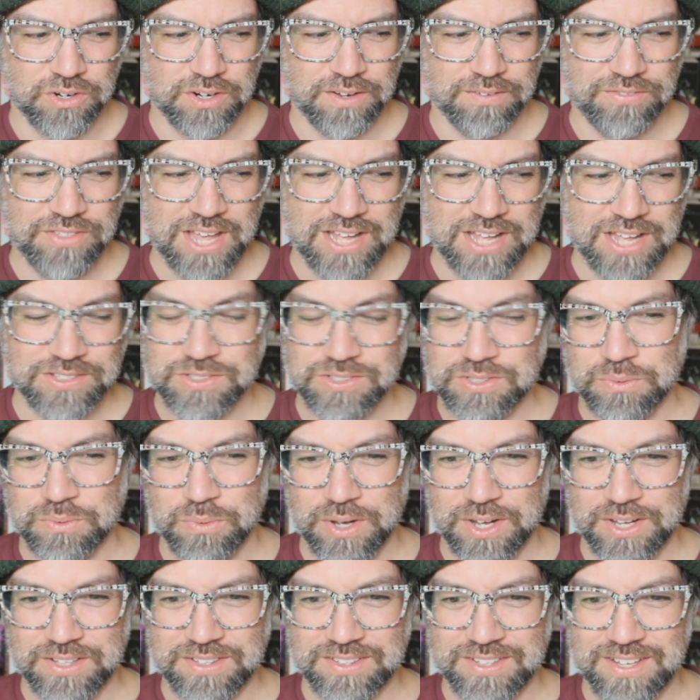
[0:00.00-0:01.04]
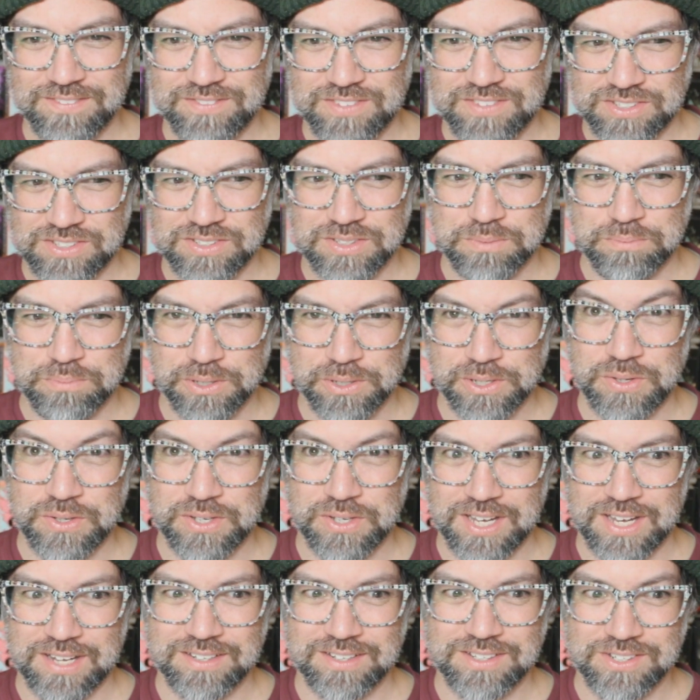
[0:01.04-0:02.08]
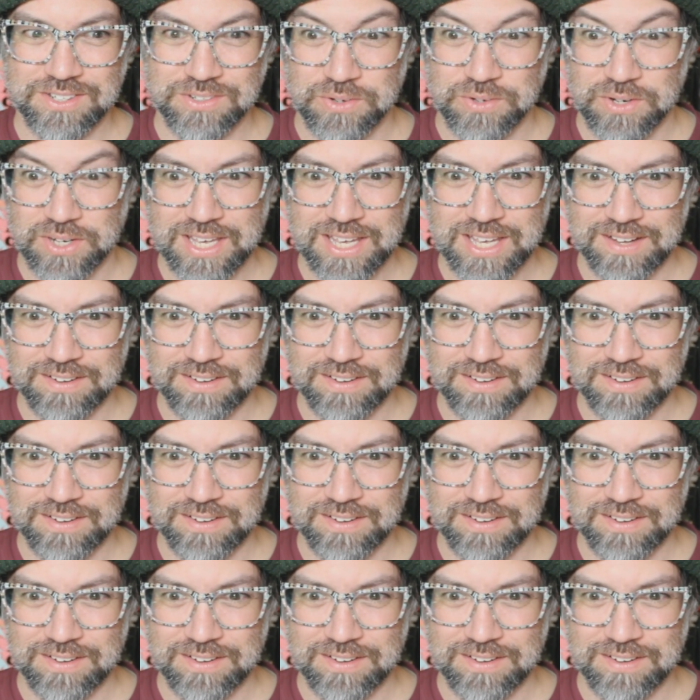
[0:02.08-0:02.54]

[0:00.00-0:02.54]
if that's the one. If this is a book you give to a